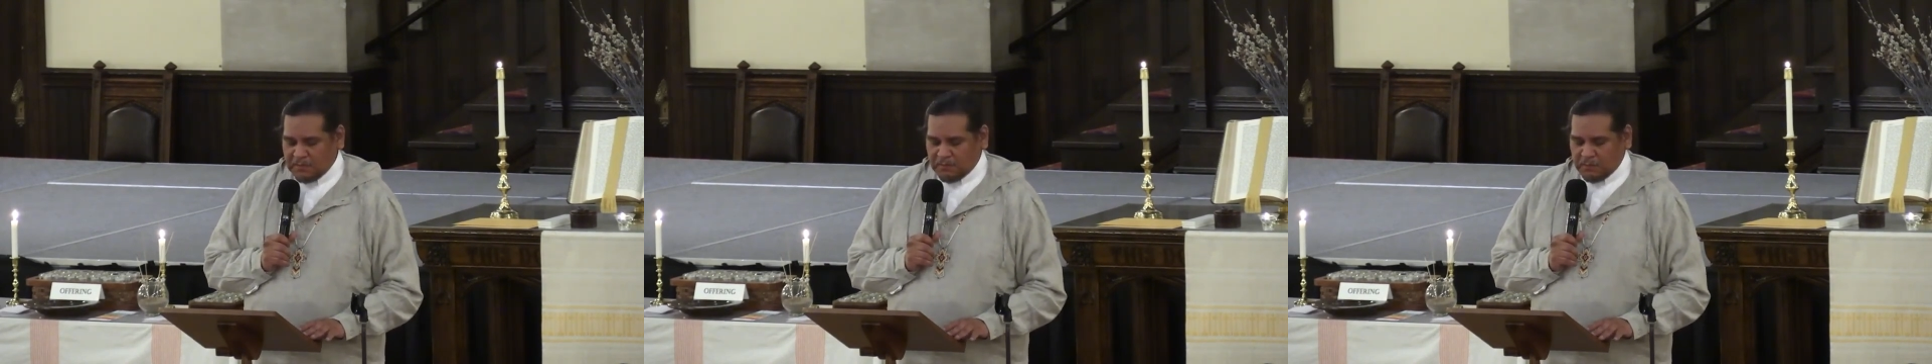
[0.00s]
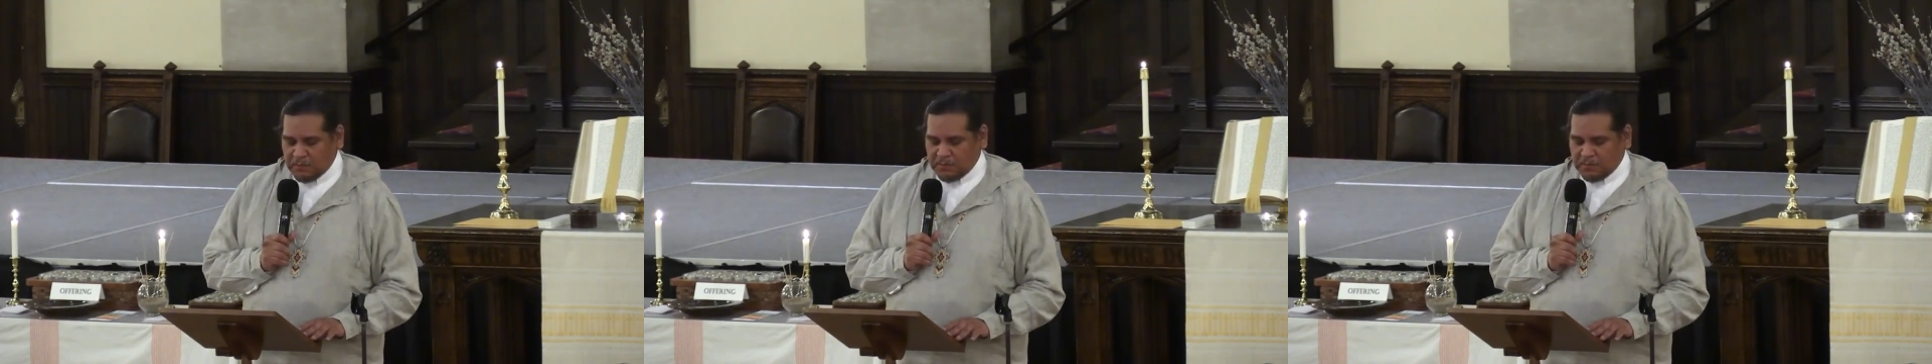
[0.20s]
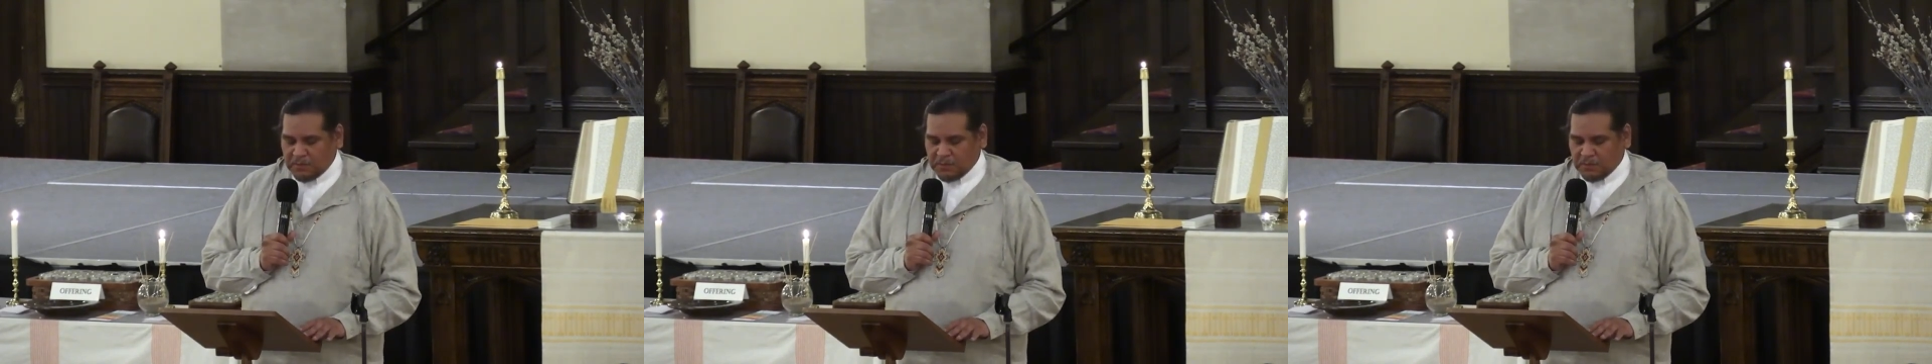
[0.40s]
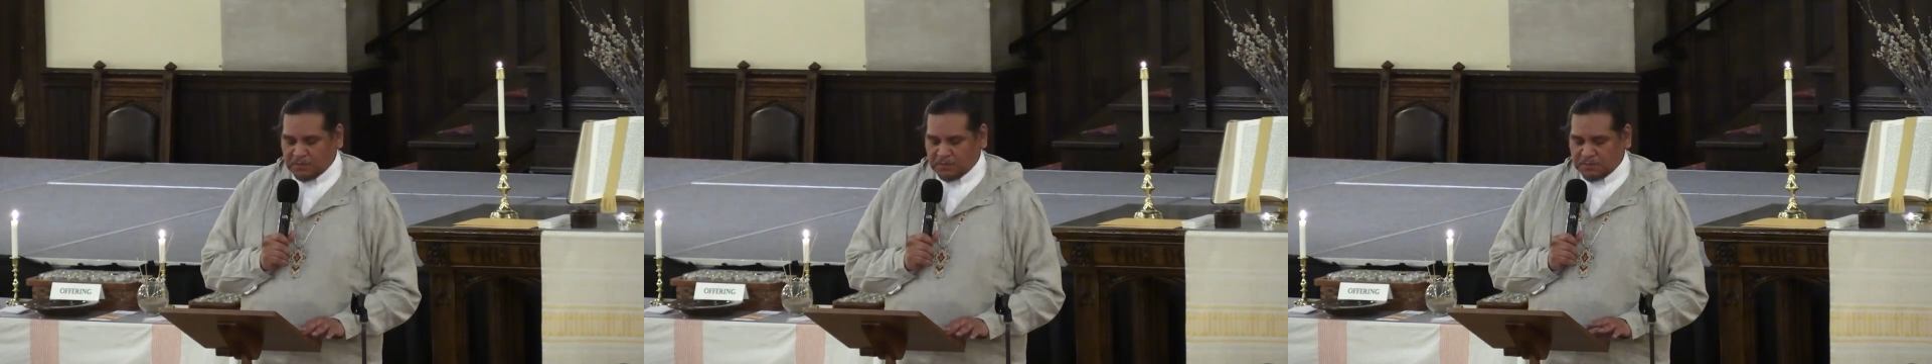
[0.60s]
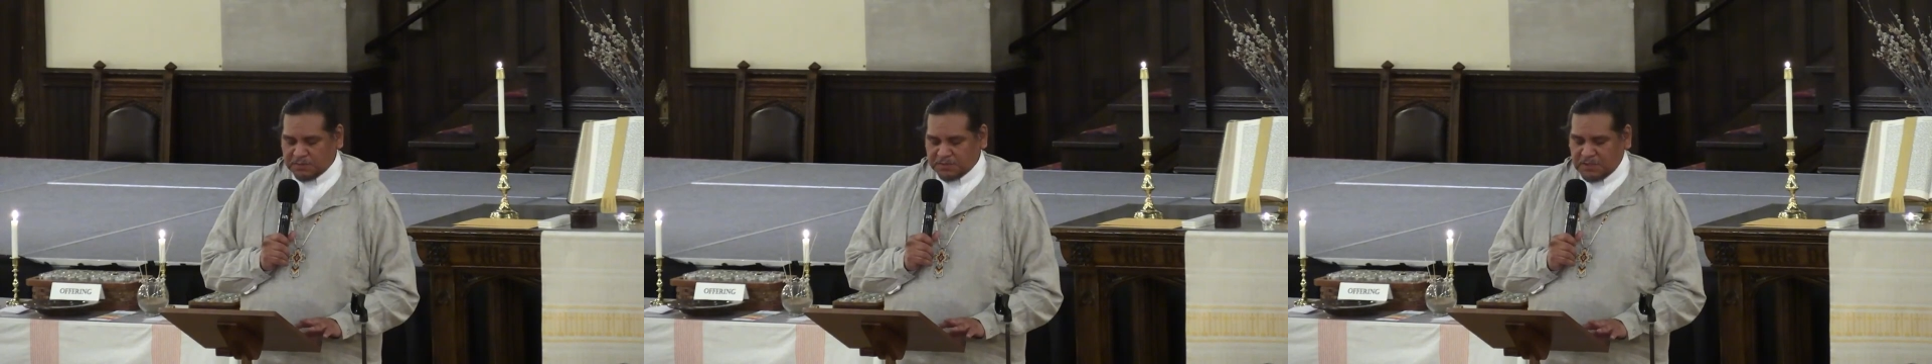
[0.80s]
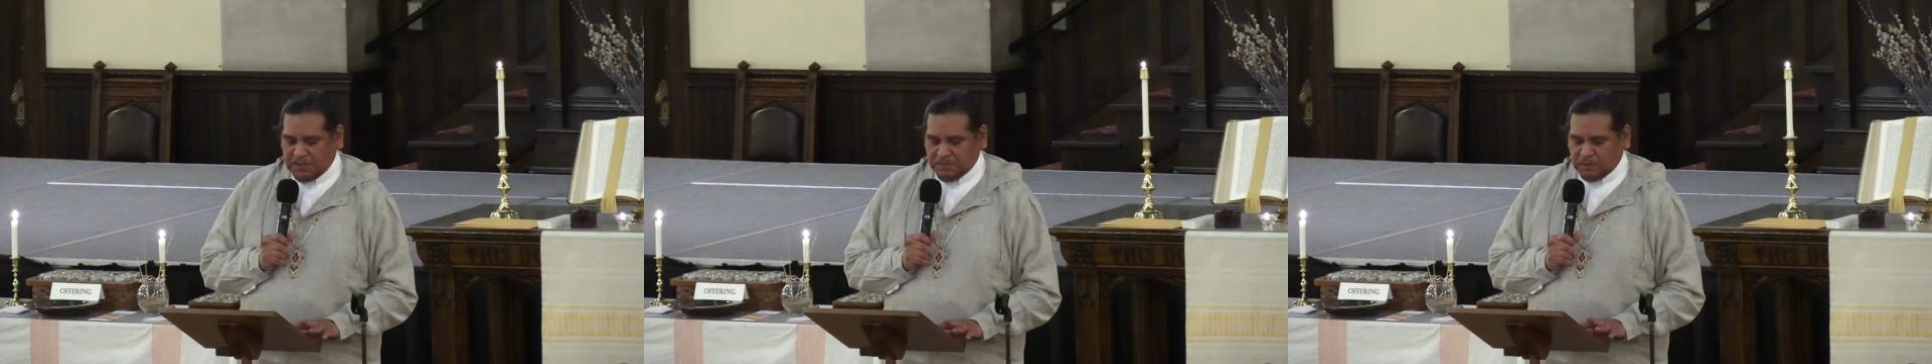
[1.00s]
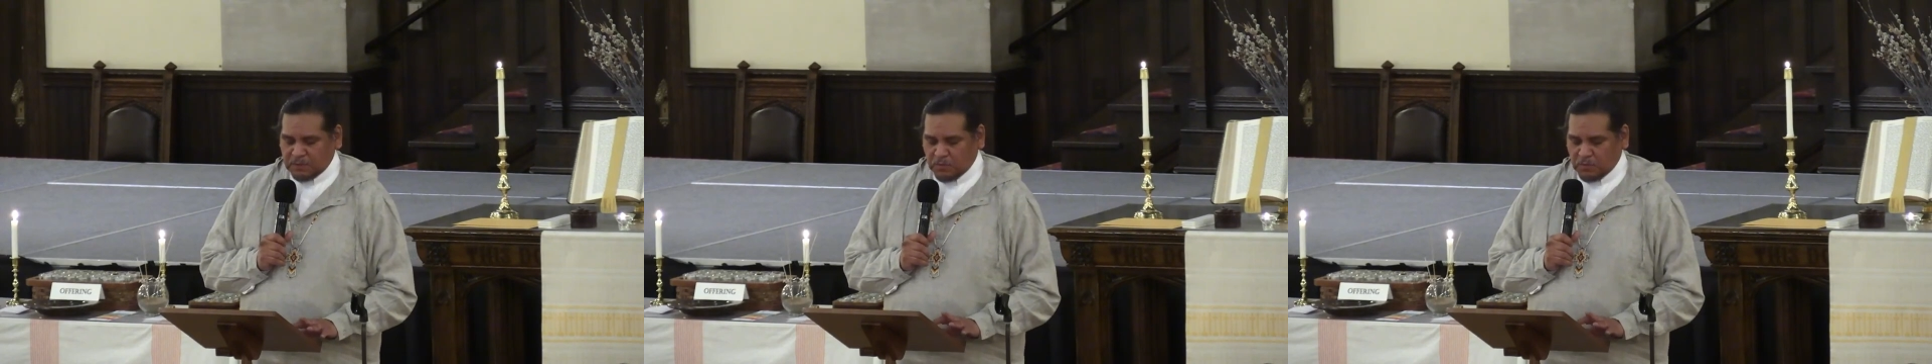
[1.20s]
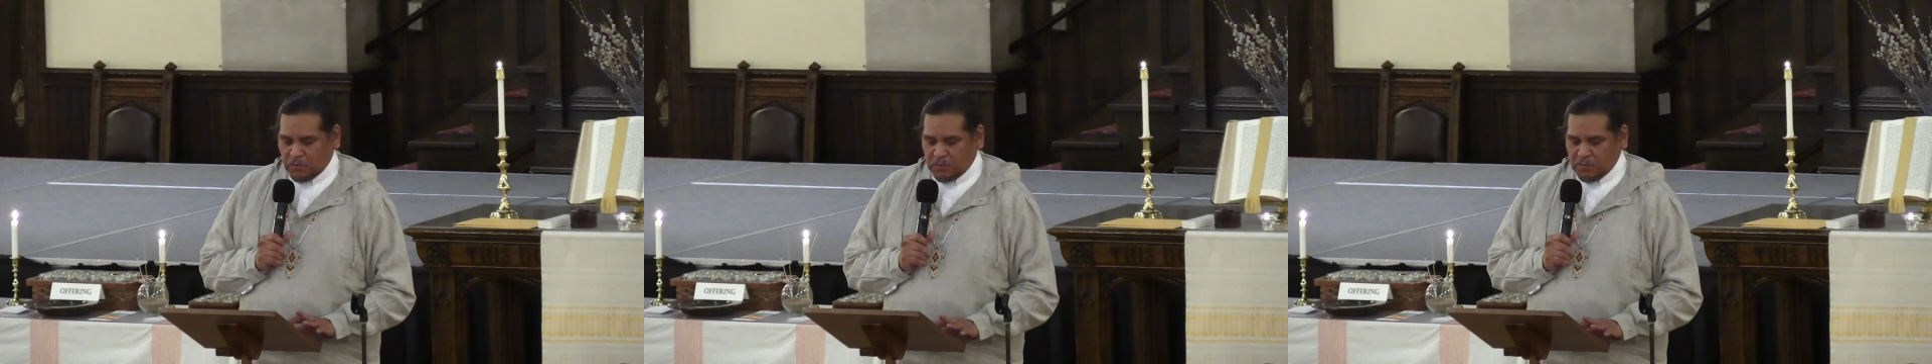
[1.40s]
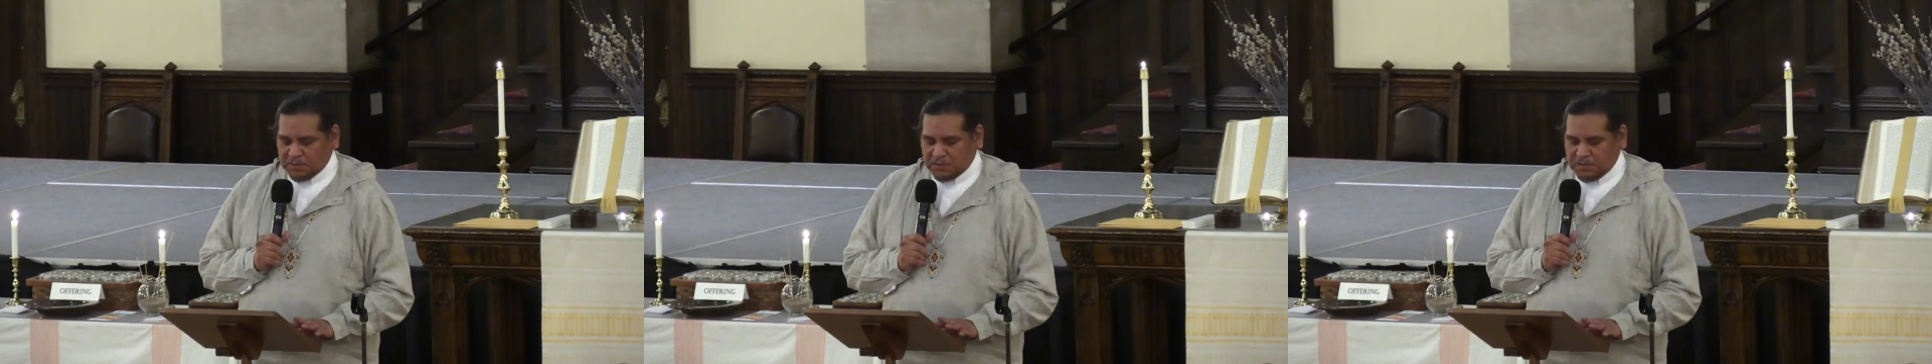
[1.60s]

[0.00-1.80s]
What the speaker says: for an inclusive step towards